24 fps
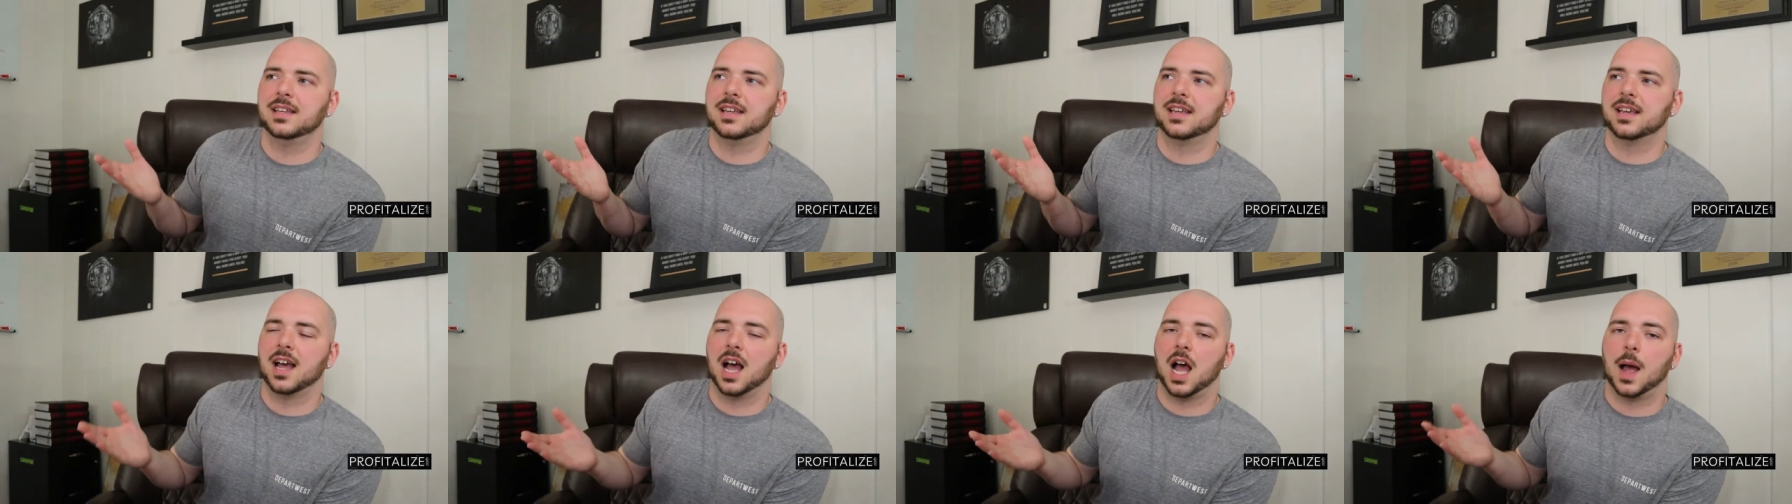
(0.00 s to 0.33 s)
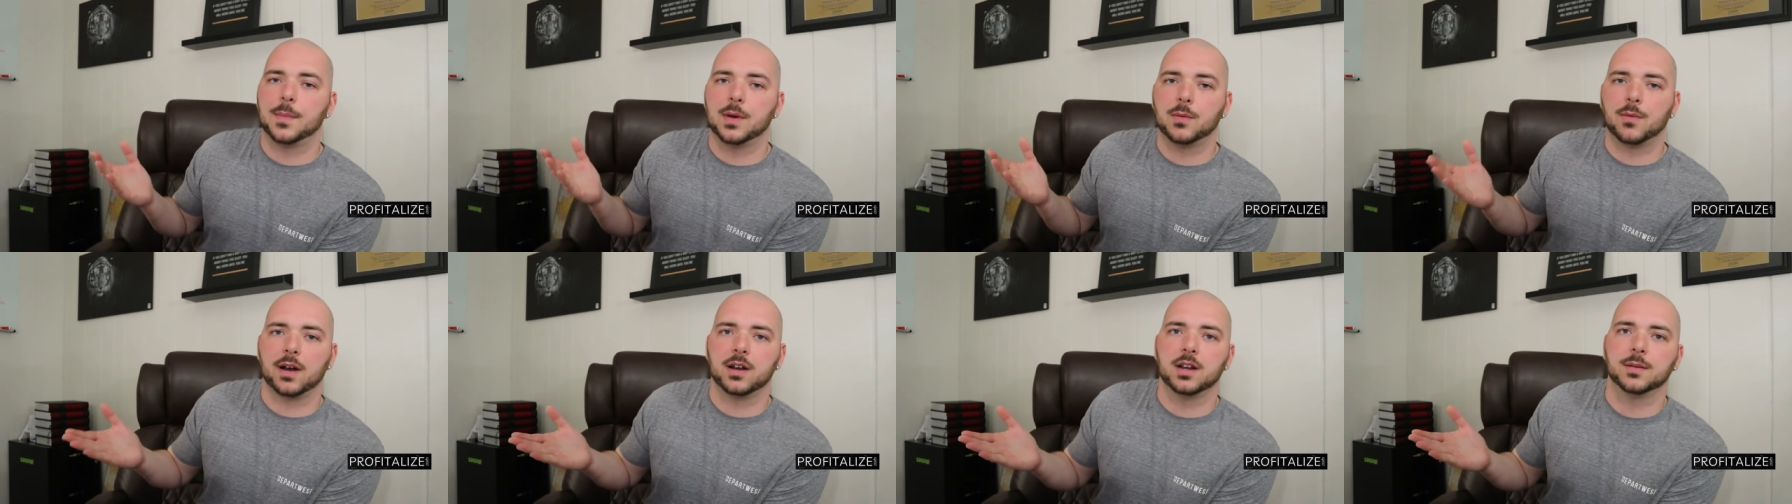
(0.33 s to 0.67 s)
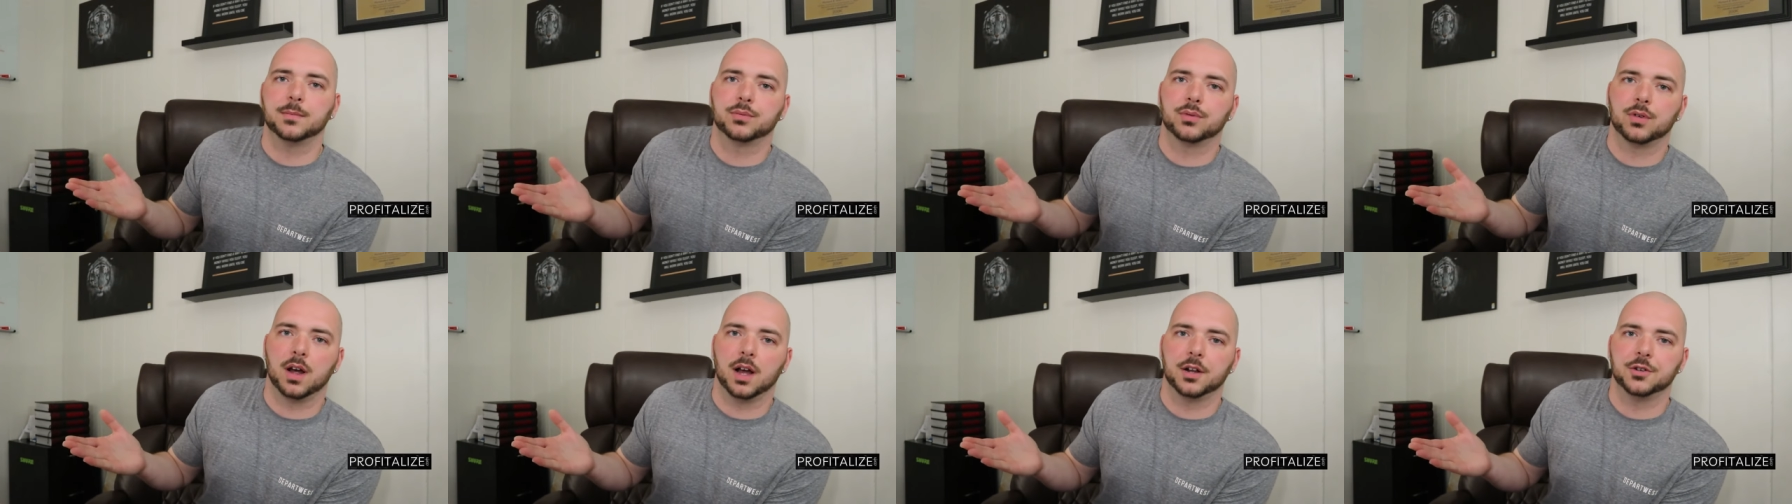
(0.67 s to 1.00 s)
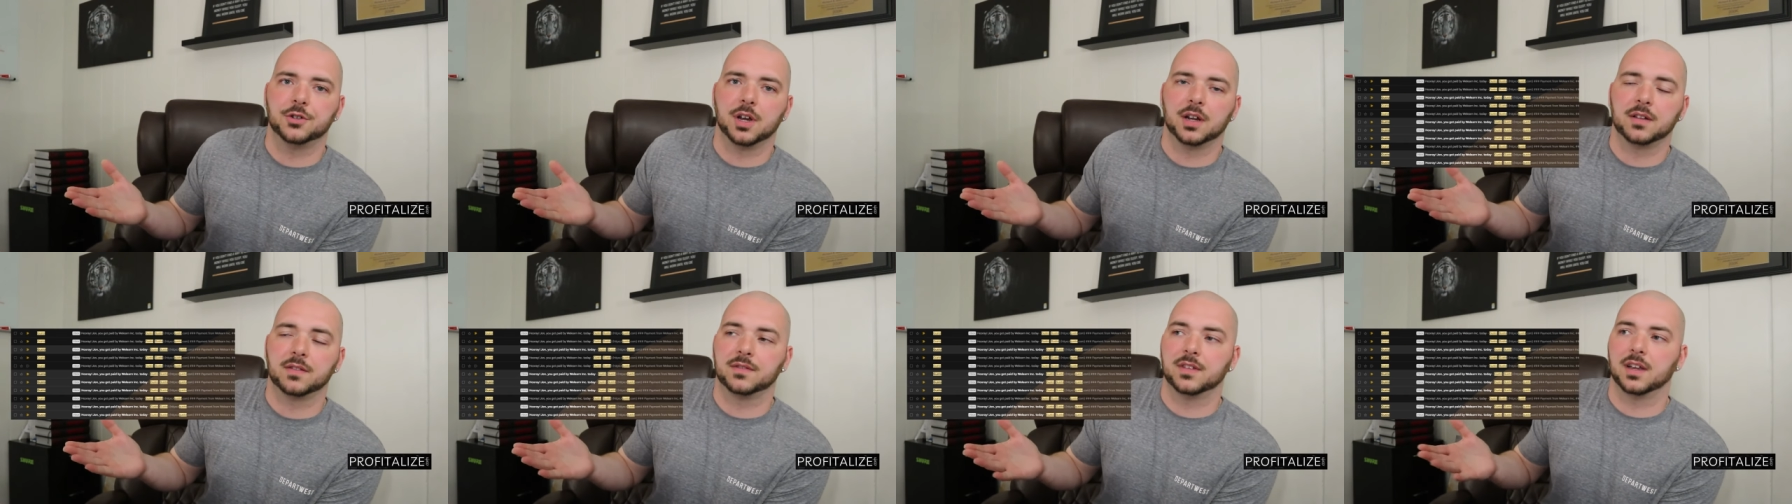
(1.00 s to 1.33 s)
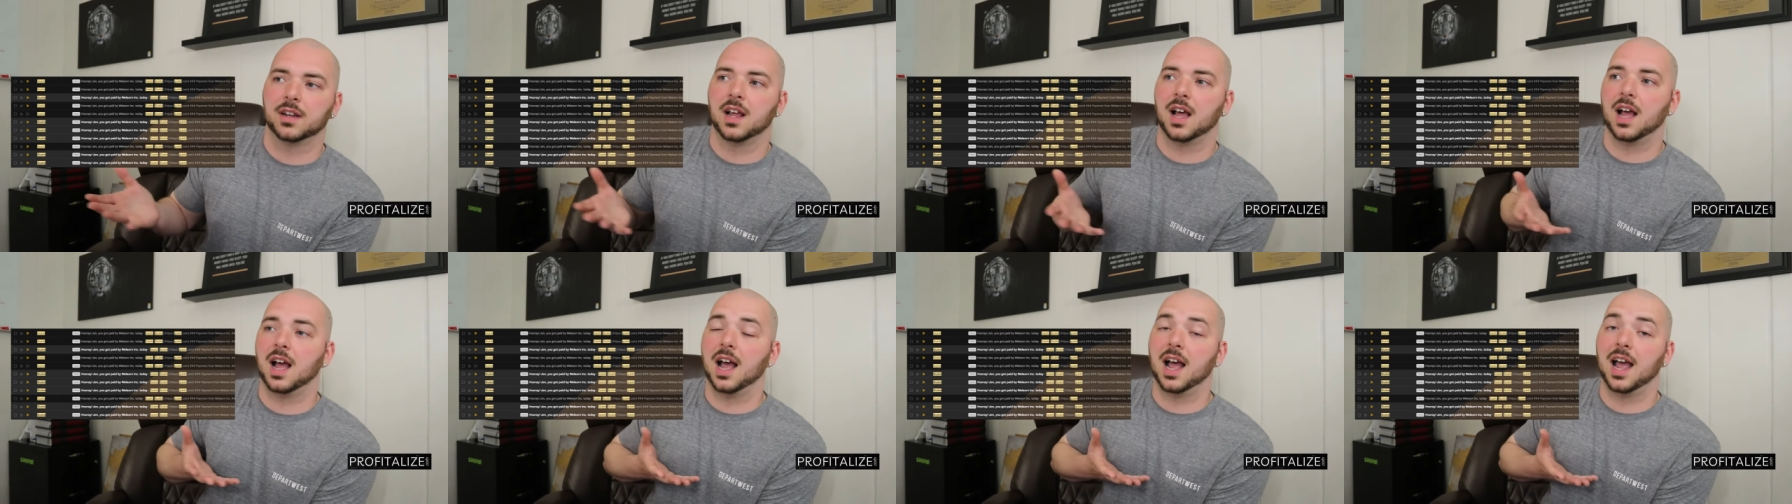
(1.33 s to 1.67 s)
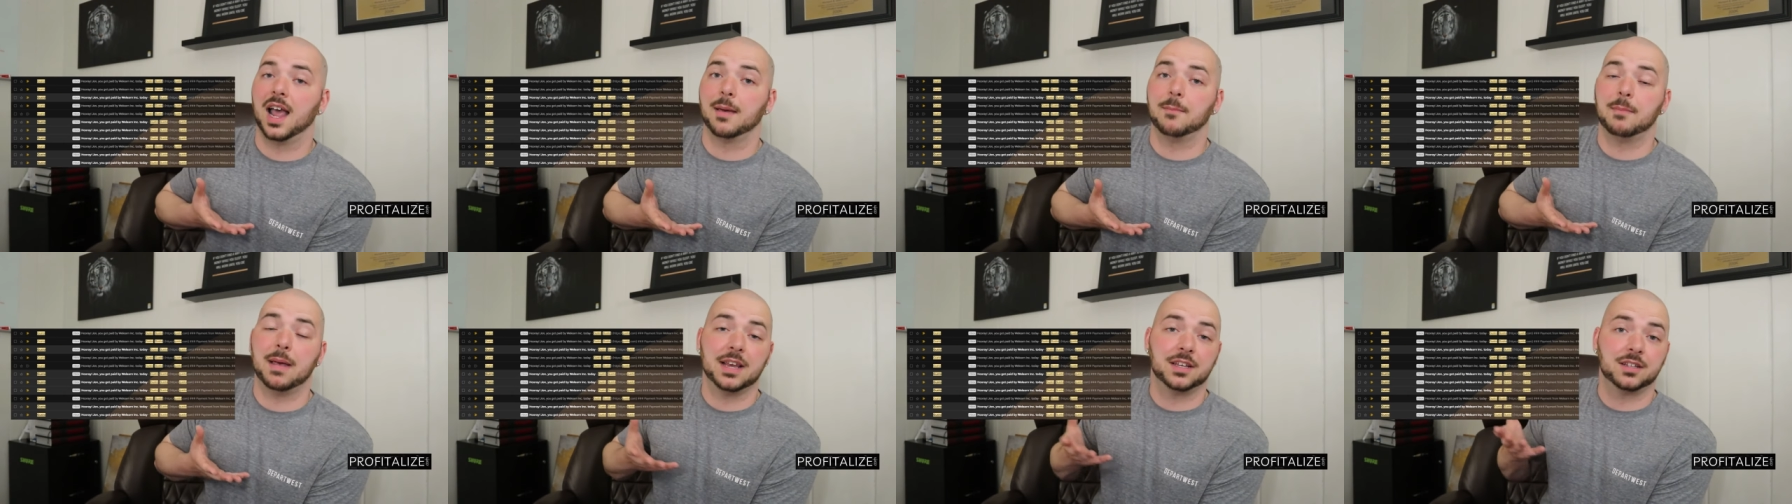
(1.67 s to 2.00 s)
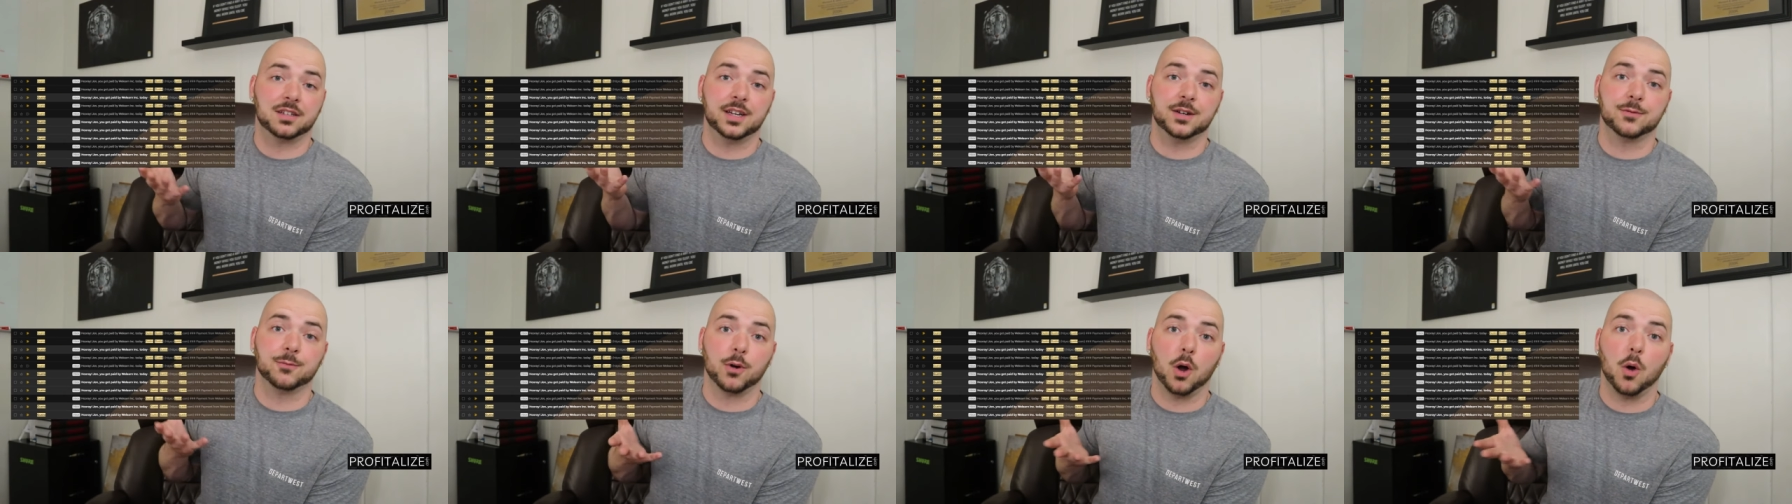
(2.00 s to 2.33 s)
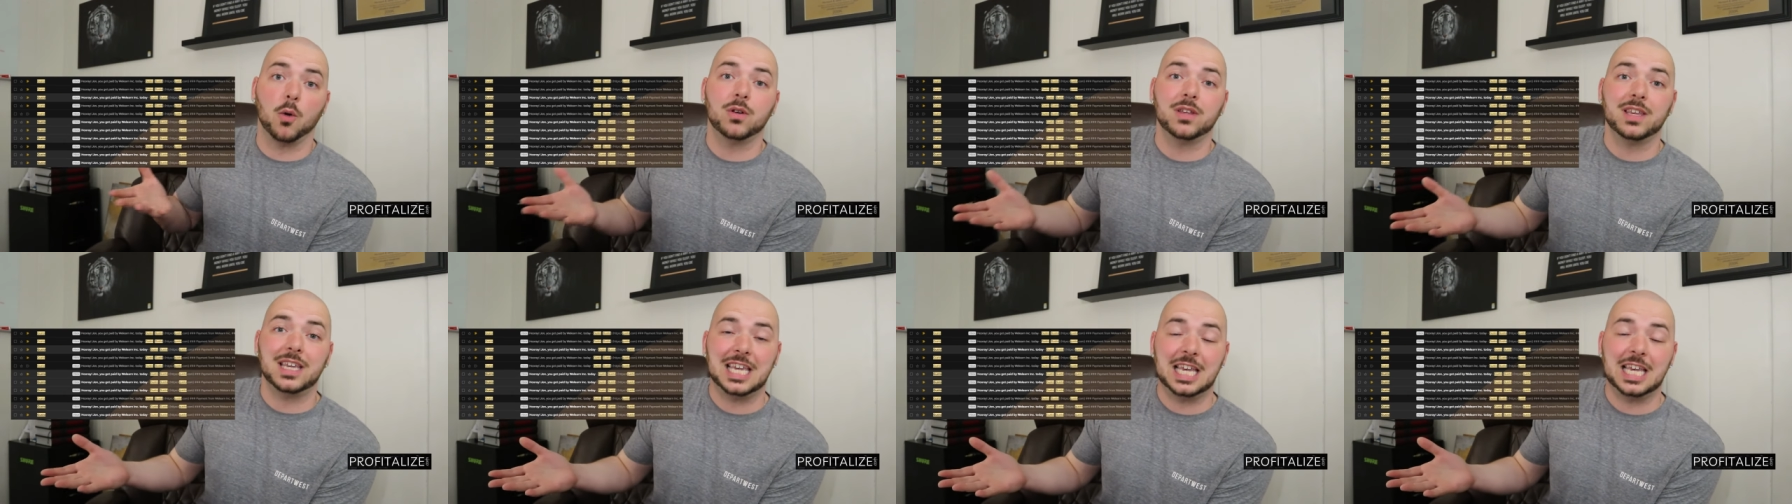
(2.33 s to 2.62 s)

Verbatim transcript: the copywriting project that I basically wrote